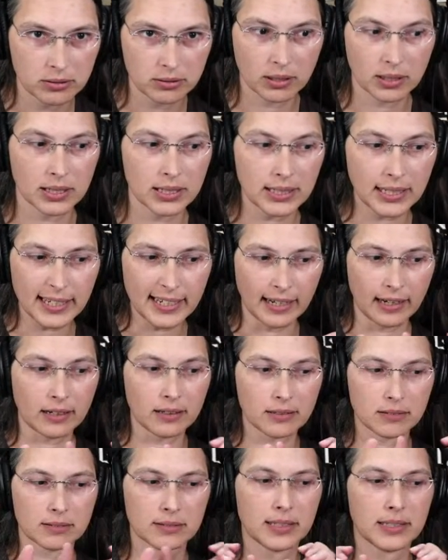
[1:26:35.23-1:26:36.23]
are colliding,
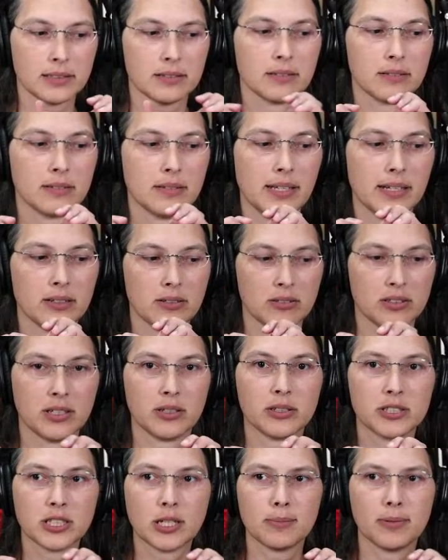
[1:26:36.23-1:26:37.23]
like they're on
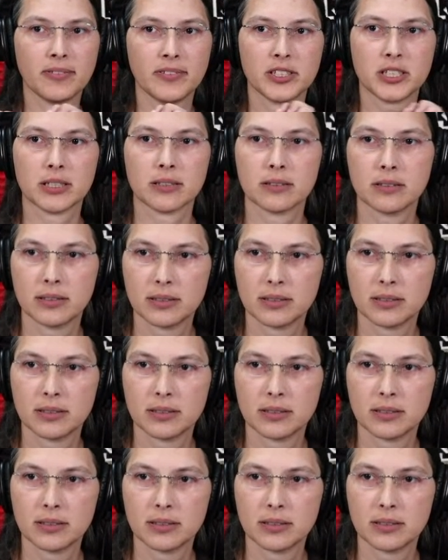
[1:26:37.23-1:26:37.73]
top of each other.